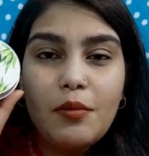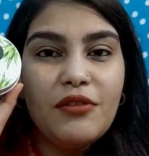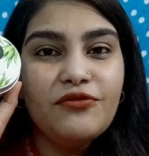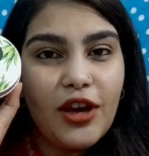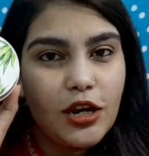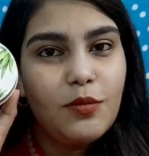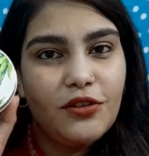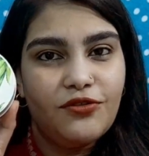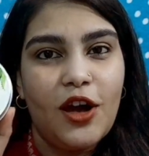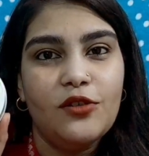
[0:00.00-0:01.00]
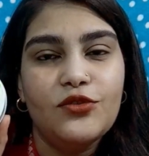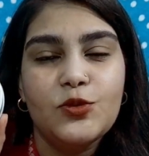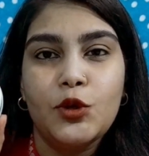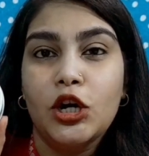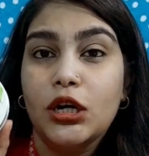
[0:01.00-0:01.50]
am a very big fan of
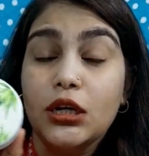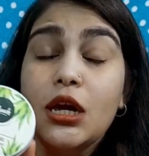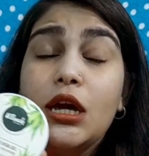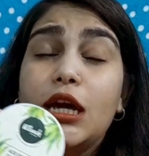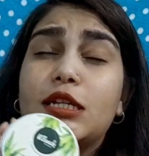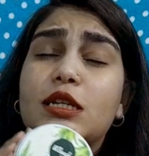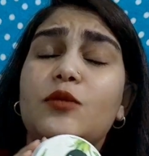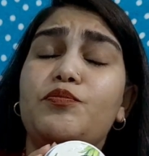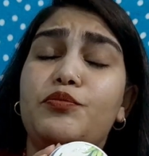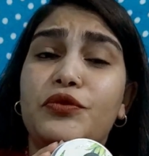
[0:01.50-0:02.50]
this product it's a